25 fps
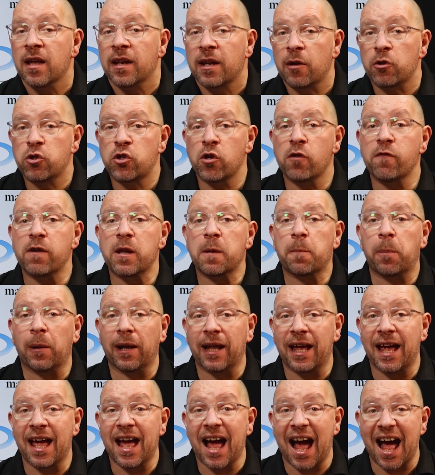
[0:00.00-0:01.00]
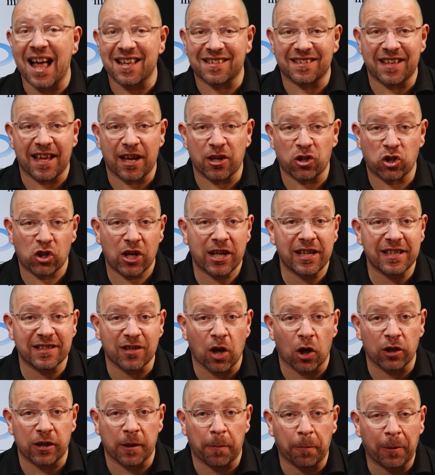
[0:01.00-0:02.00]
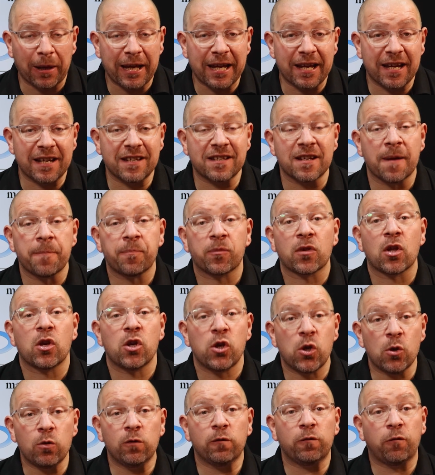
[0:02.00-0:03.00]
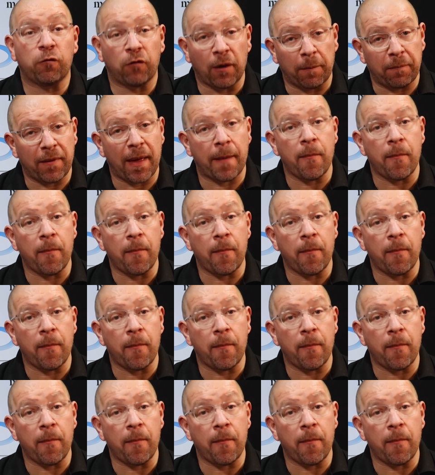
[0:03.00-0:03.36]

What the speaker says: Now during play, as their shields are depleted, you'll flip